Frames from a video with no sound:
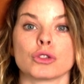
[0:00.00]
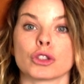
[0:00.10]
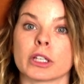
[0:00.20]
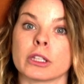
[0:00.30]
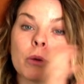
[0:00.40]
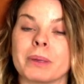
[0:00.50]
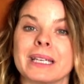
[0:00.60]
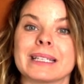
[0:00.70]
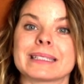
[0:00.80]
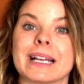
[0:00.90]
during the
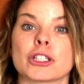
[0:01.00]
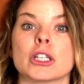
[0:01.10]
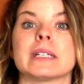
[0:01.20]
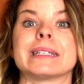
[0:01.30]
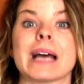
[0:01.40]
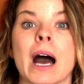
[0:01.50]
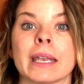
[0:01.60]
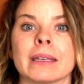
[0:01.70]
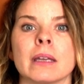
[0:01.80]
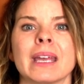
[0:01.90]
obedience session,
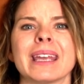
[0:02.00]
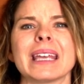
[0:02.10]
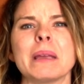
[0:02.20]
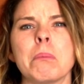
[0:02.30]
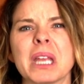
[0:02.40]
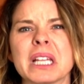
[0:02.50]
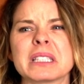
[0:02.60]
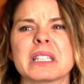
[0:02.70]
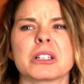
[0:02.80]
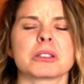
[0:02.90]
done, it
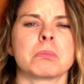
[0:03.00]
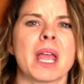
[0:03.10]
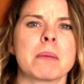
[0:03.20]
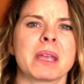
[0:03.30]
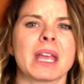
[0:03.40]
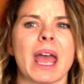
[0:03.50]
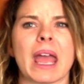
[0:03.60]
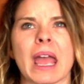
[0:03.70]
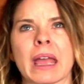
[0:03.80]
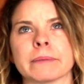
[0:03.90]
means there's maybe
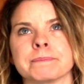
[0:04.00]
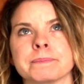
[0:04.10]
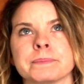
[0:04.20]
a